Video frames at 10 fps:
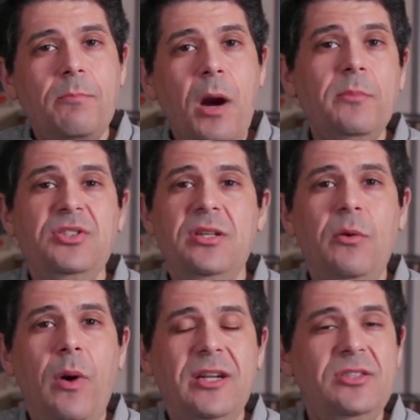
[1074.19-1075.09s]
Parmigiani
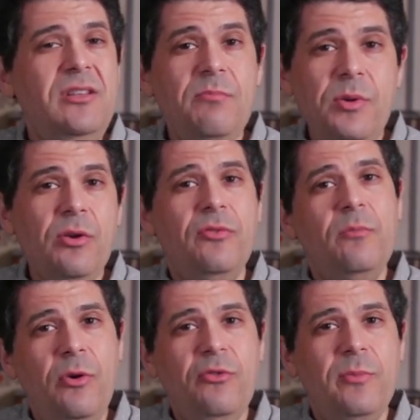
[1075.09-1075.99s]
watches have
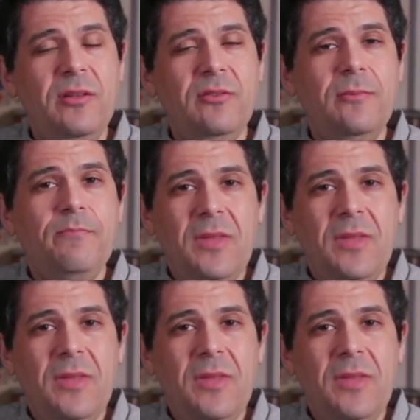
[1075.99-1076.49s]
beautiful movements